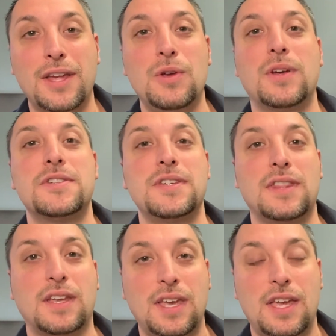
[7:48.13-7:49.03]
You can see
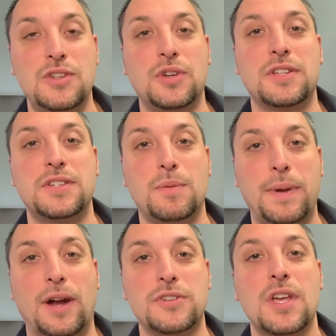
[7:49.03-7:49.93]
the kids, you can see the
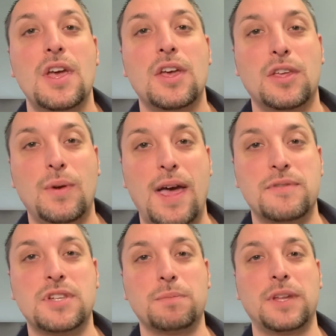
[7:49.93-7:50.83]
parents, you have
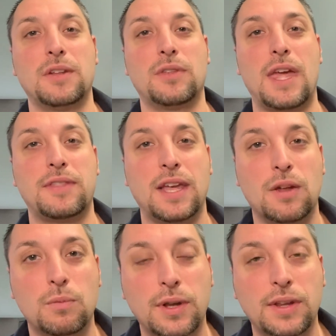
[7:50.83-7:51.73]
something that they
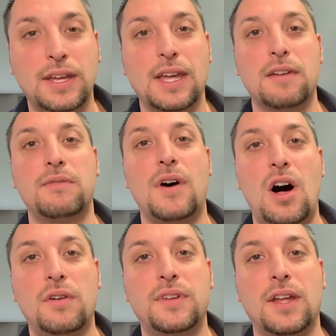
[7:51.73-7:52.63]
can really get
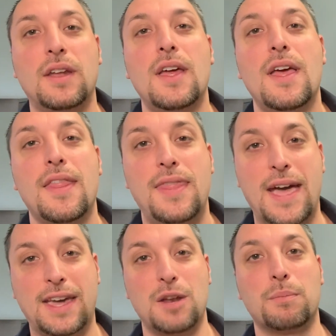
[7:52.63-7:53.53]
involved in
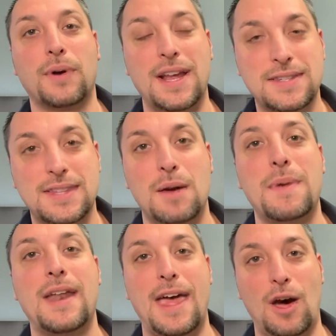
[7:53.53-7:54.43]
that can embrace them
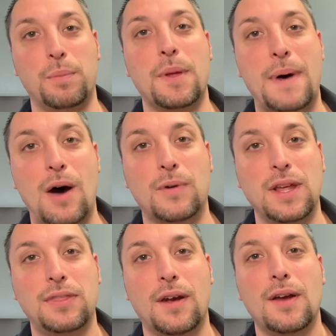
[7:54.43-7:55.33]
and help them out
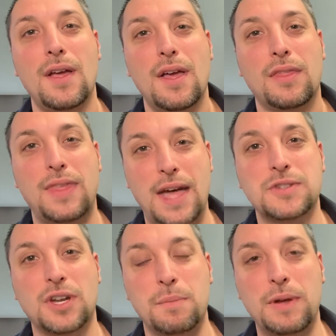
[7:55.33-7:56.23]
right there. That's
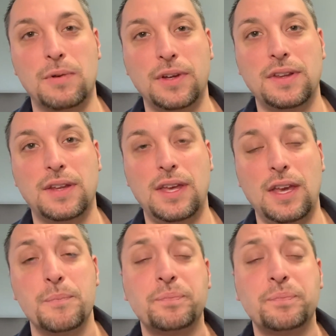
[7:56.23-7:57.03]
going to be really the key.